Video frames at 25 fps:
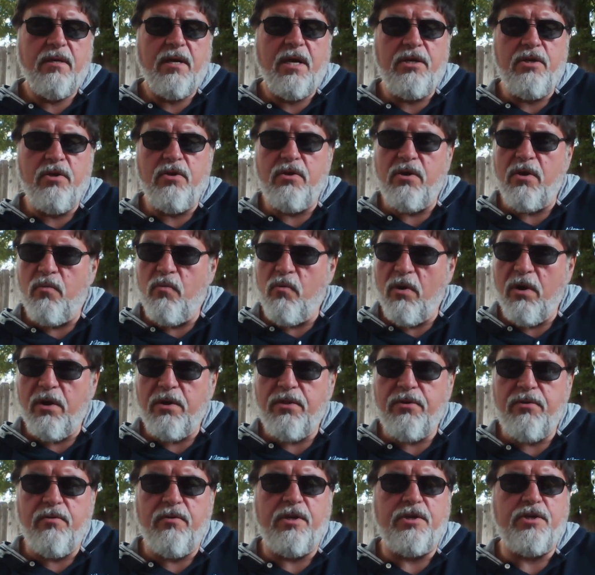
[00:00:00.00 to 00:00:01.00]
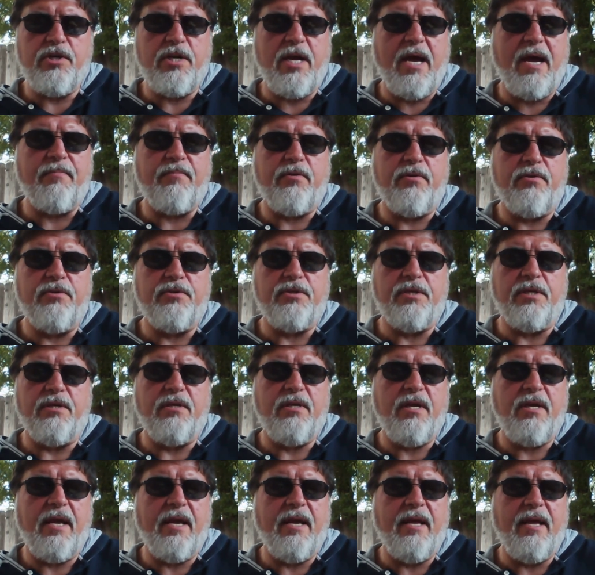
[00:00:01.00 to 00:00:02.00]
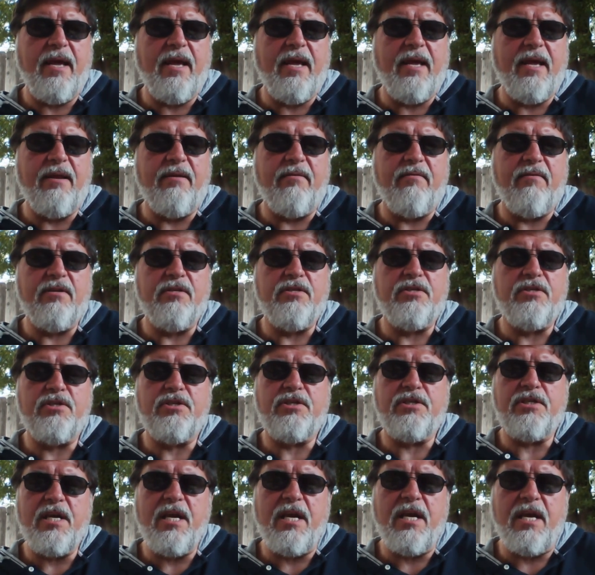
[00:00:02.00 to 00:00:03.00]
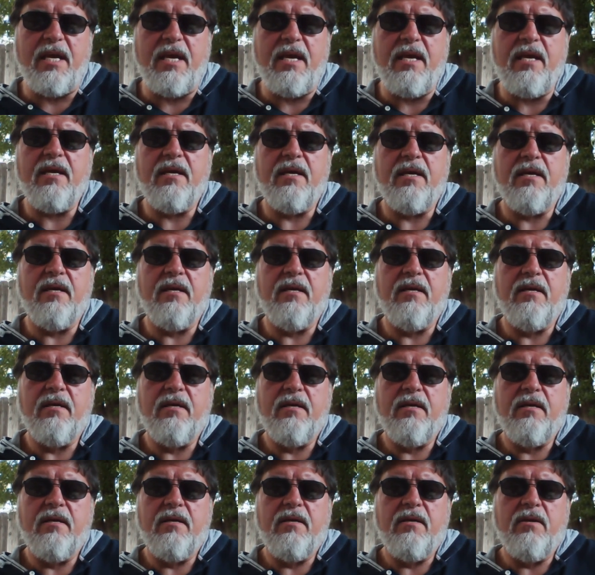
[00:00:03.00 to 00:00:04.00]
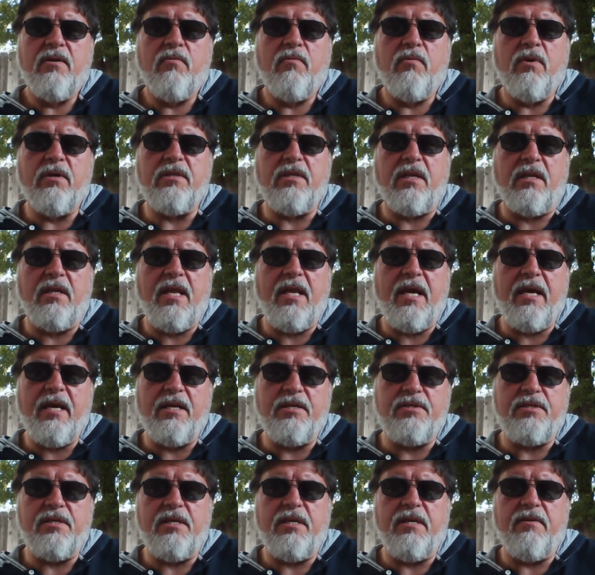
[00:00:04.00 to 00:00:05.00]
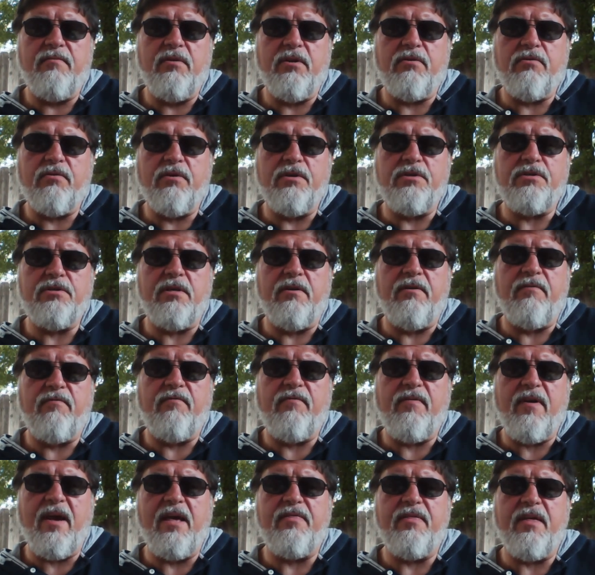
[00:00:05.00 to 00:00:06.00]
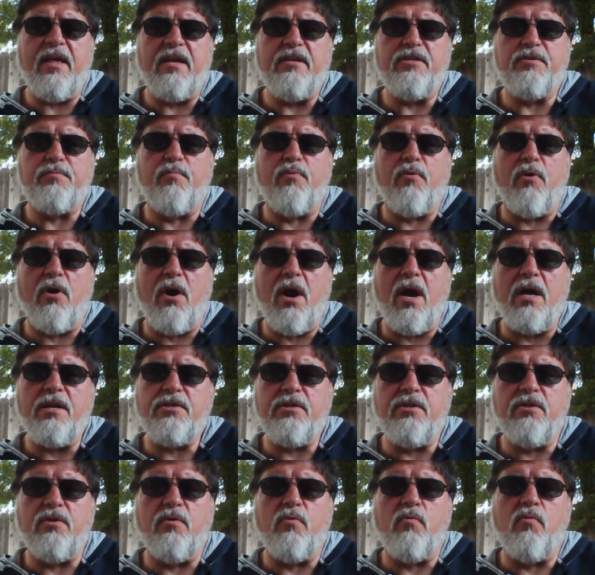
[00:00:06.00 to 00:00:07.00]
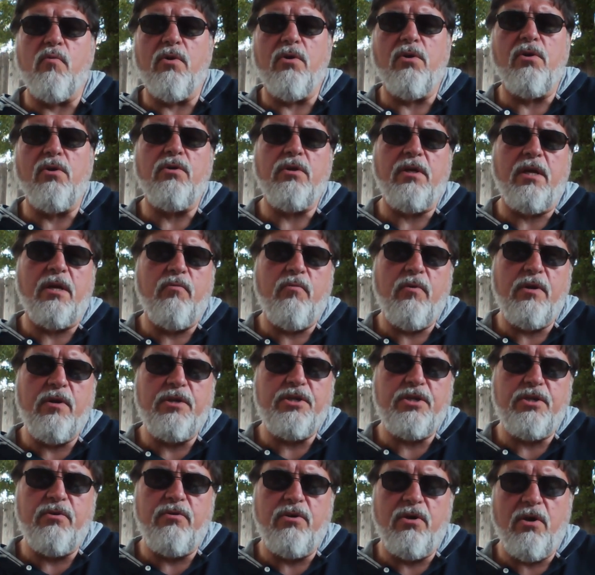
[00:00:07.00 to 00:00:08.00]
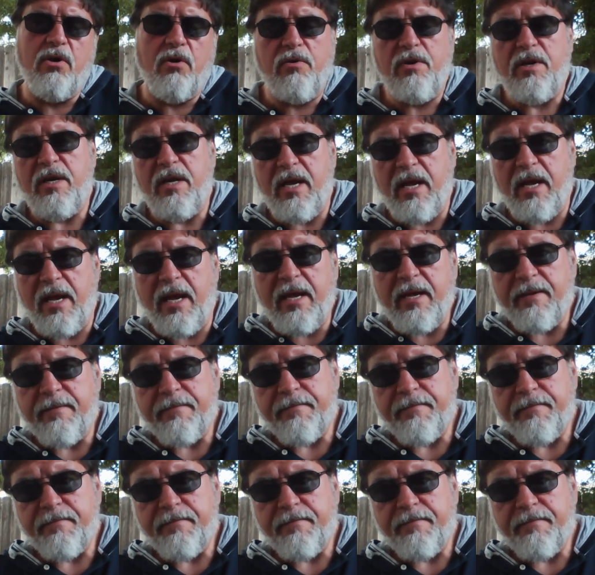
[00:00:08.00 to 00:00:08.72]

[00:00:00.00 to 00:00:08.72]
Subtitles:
And you can work through the chapters and see what the legacy of the Christian faith has brought to the world in which you know today.